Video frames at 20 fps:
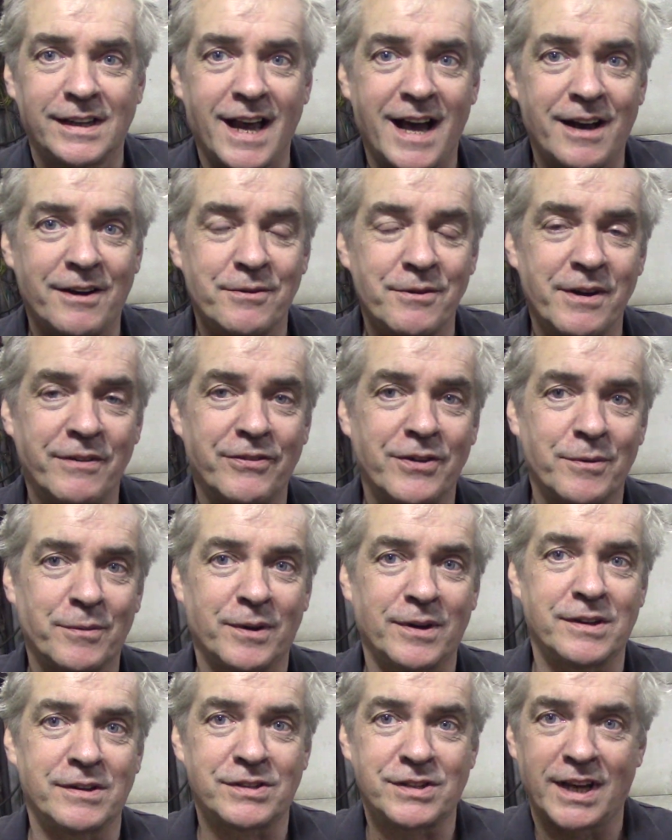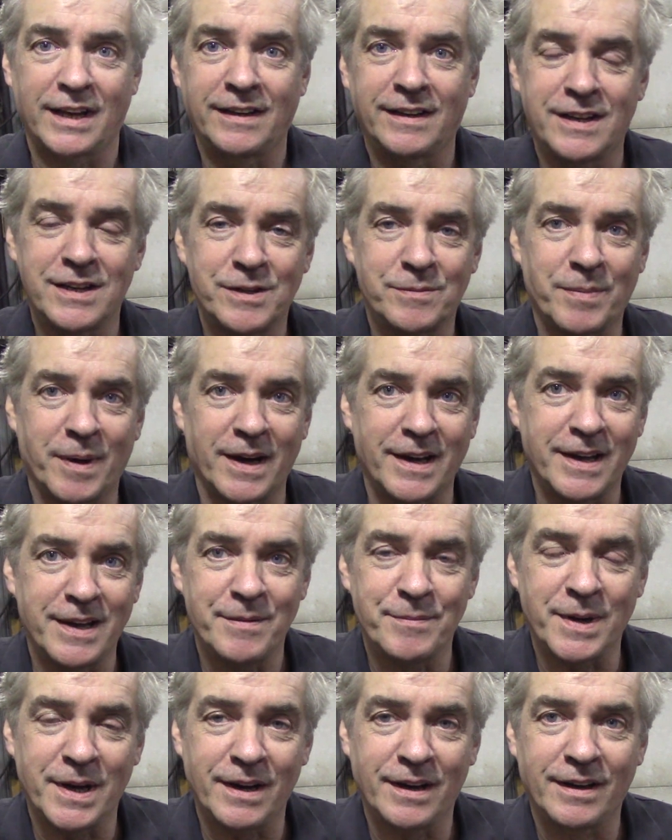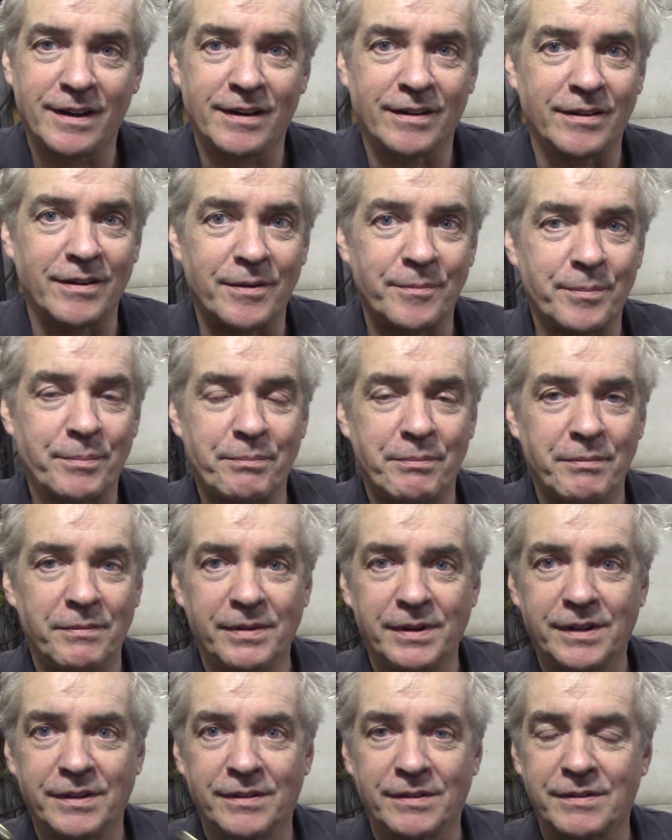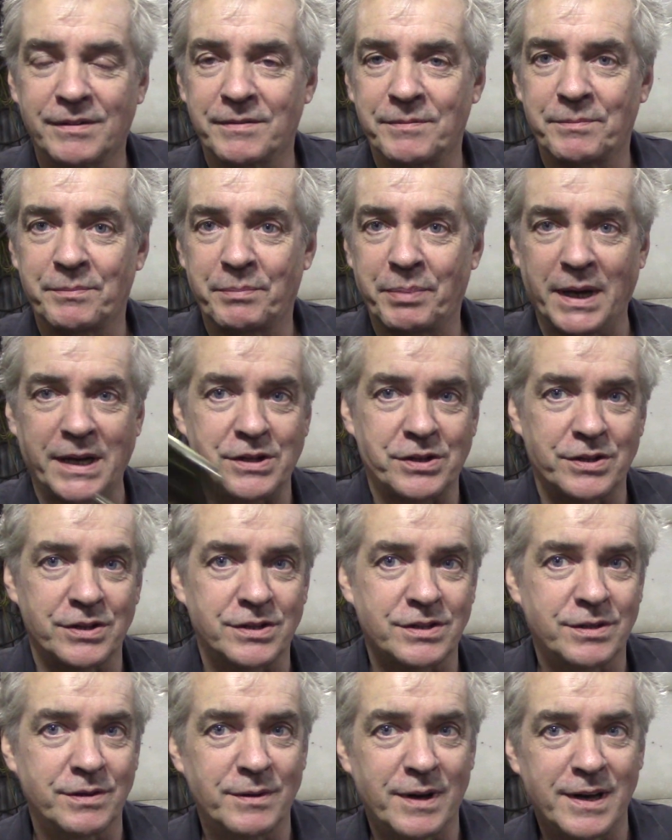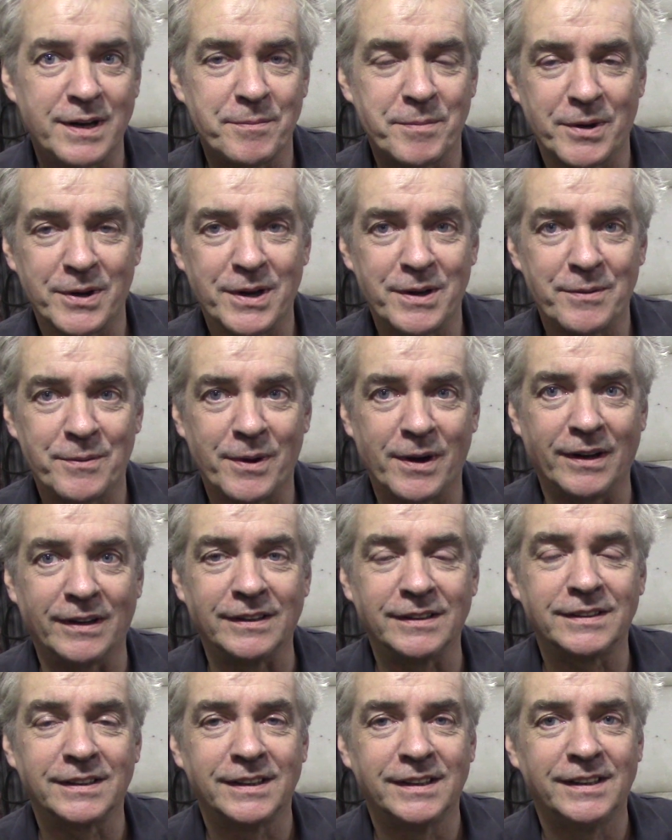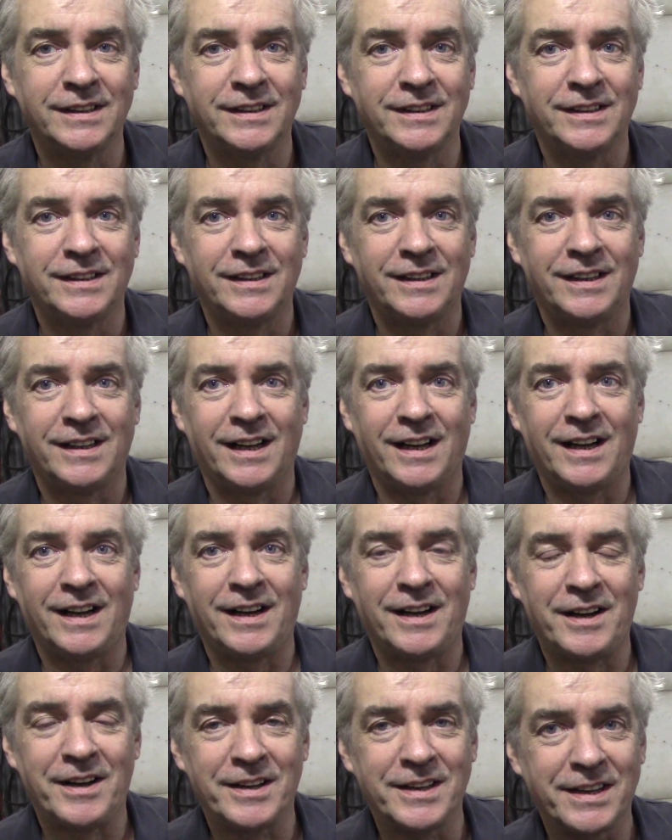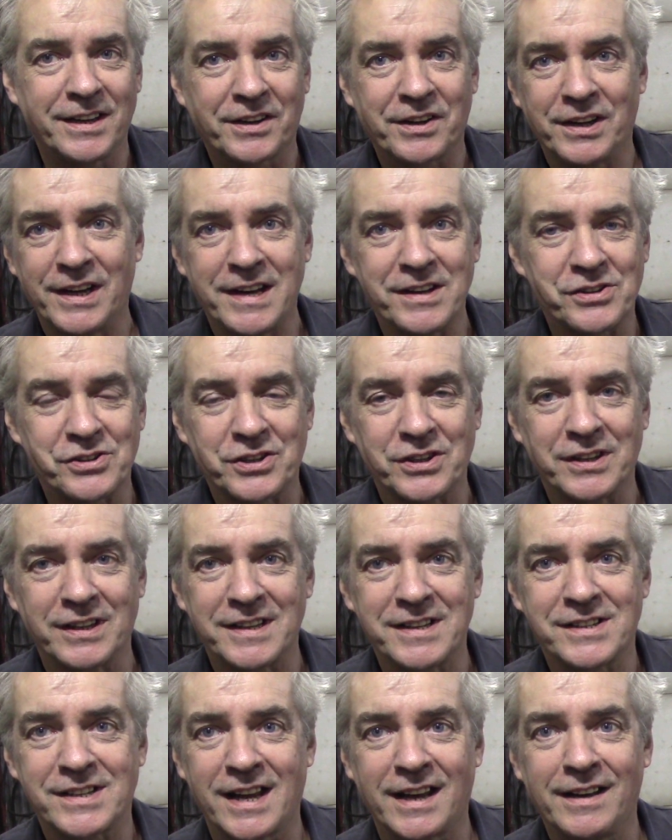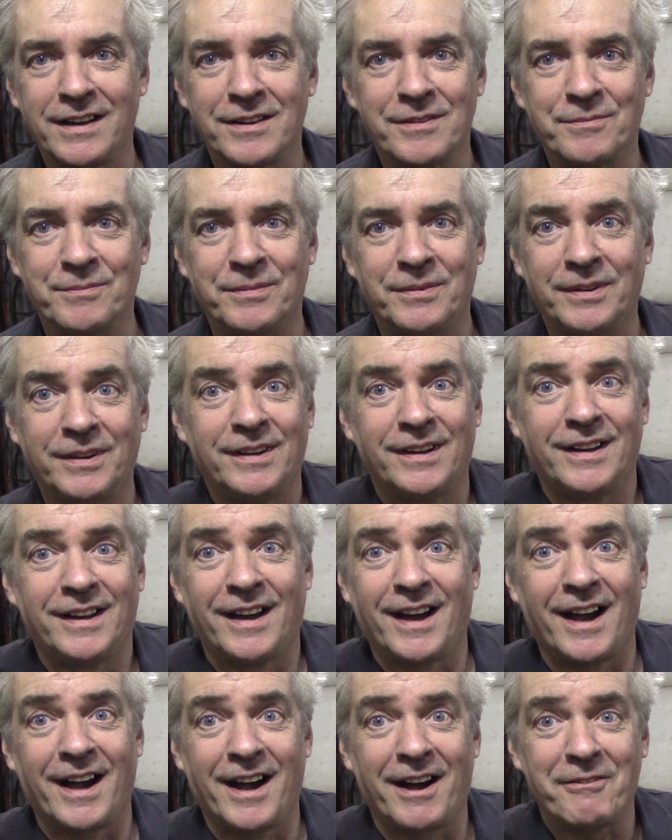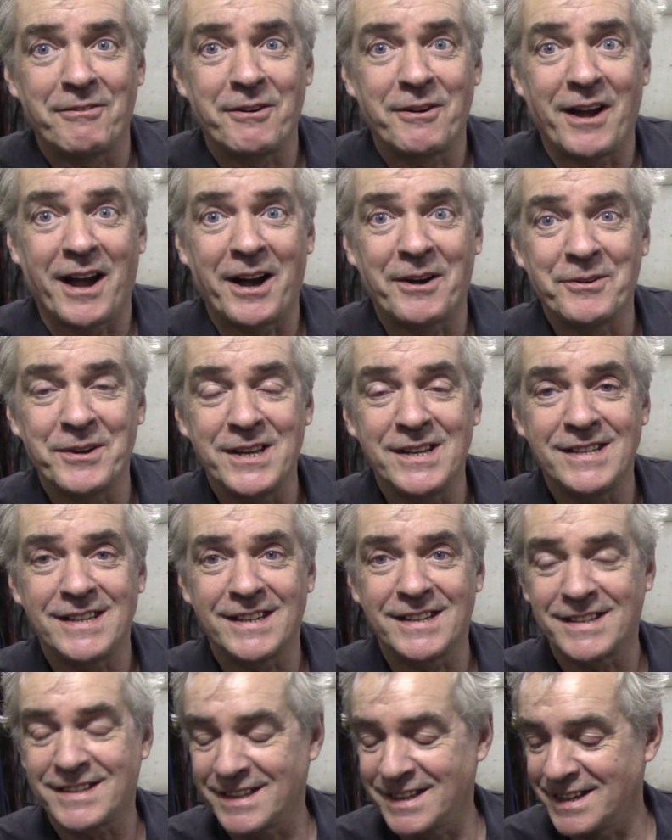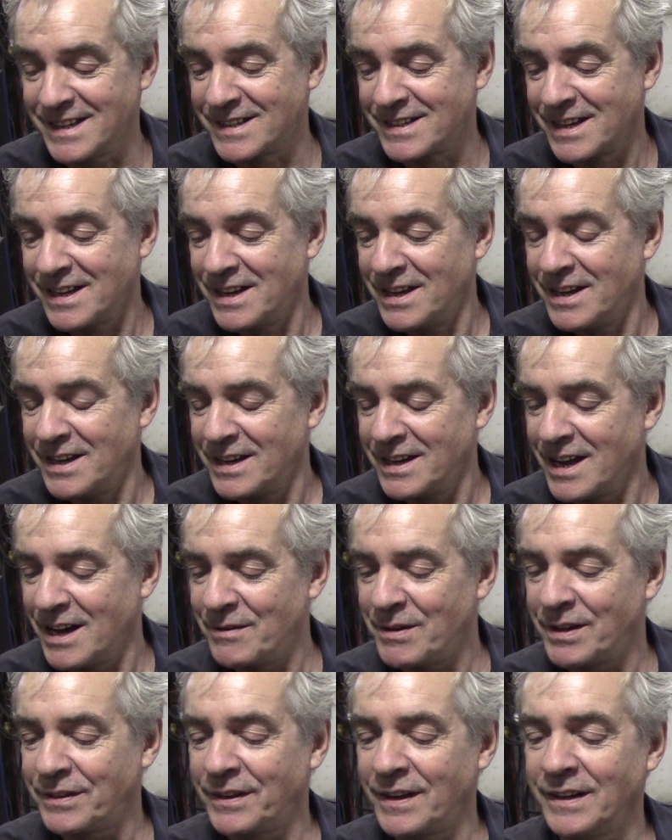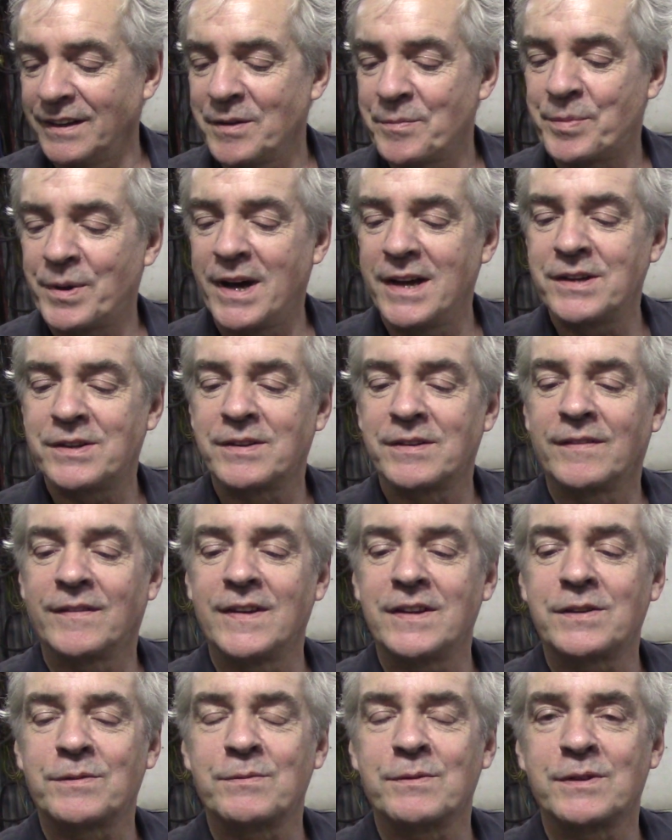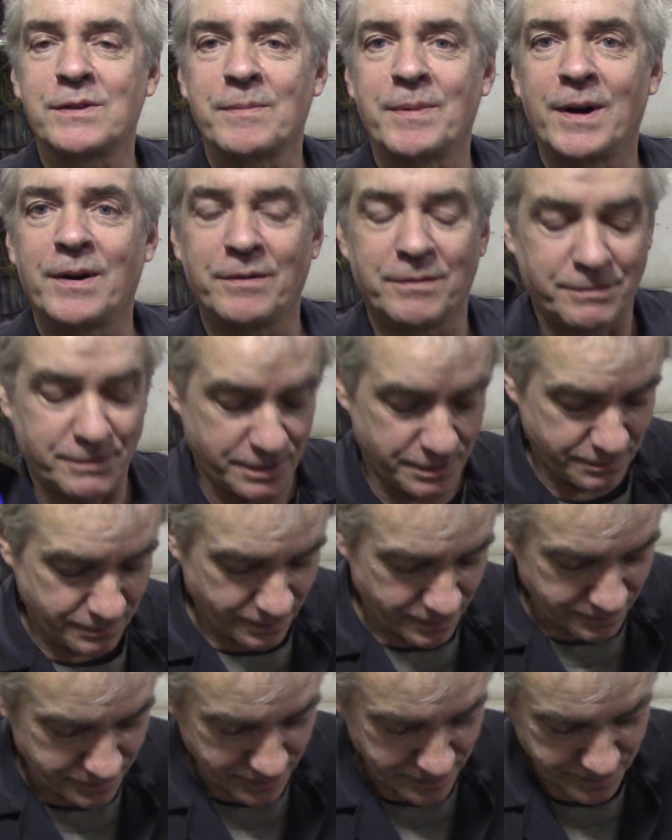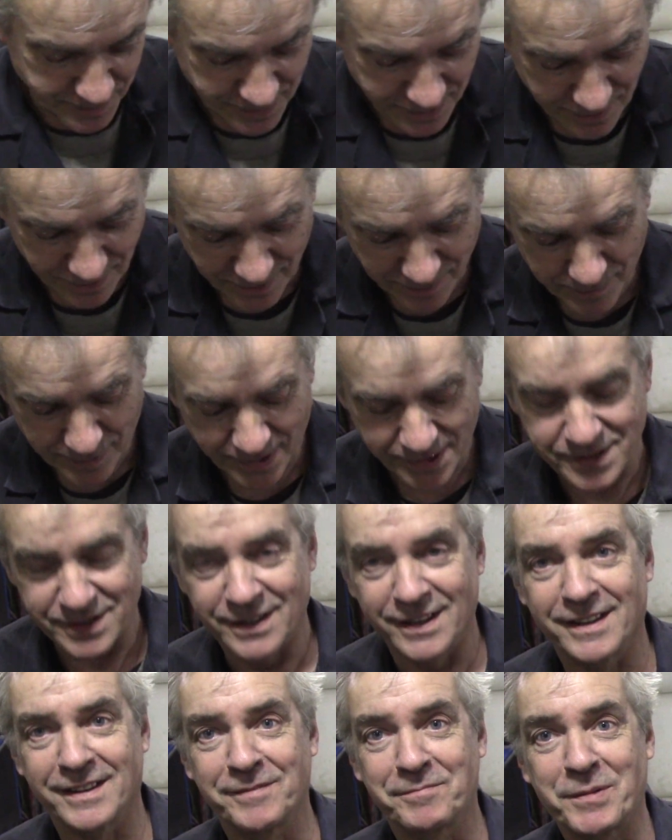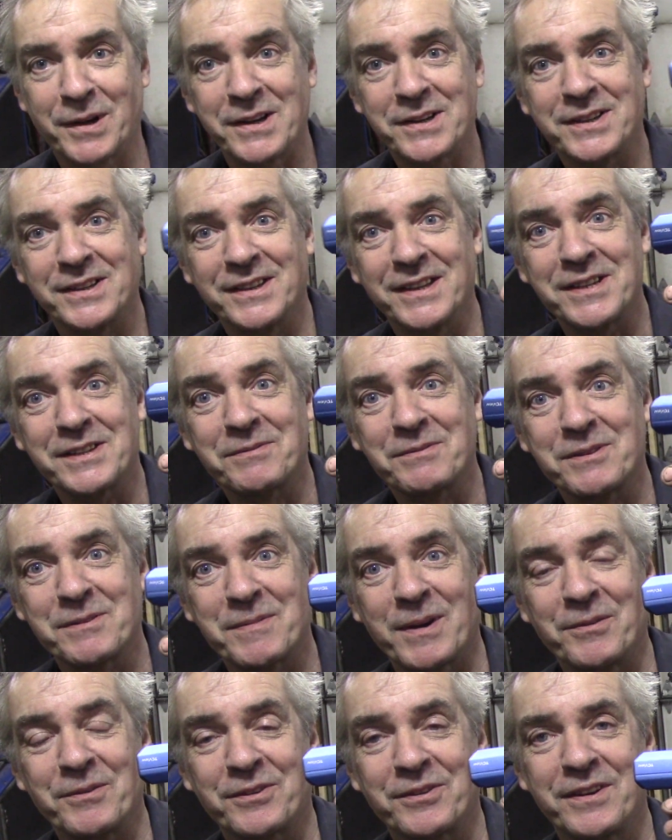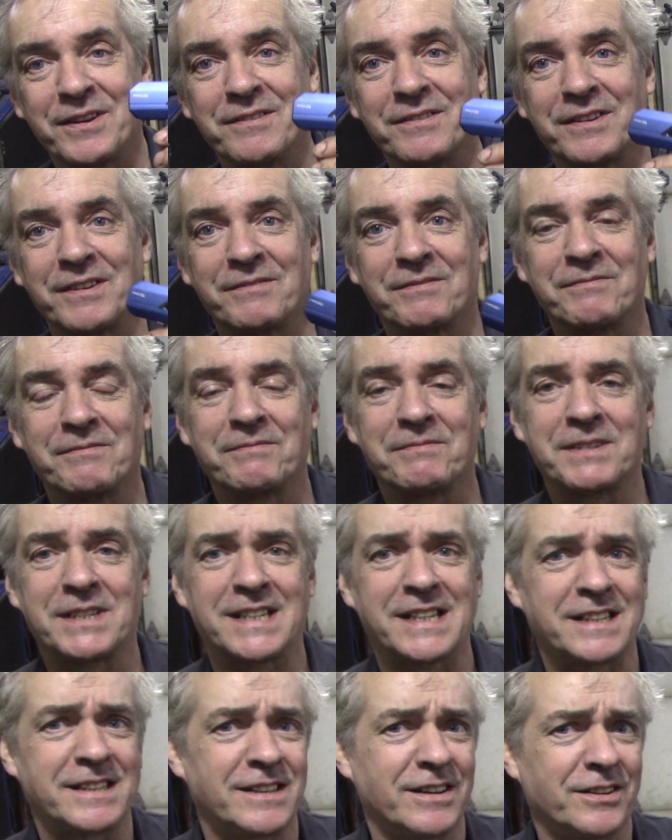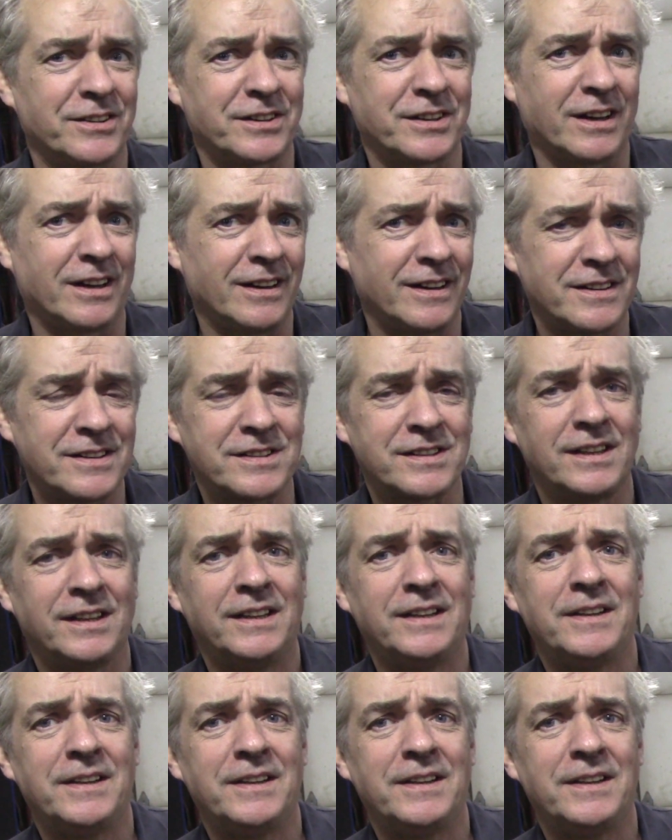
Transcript: now, if you want to send these by email or you know pictures to anybody you want, uh, you can instantly send them. How how easy is this? Now, I think the price of this was about two, oh wait a minute, not the price of that. The price of this was about three hundred and sixty odd dollars,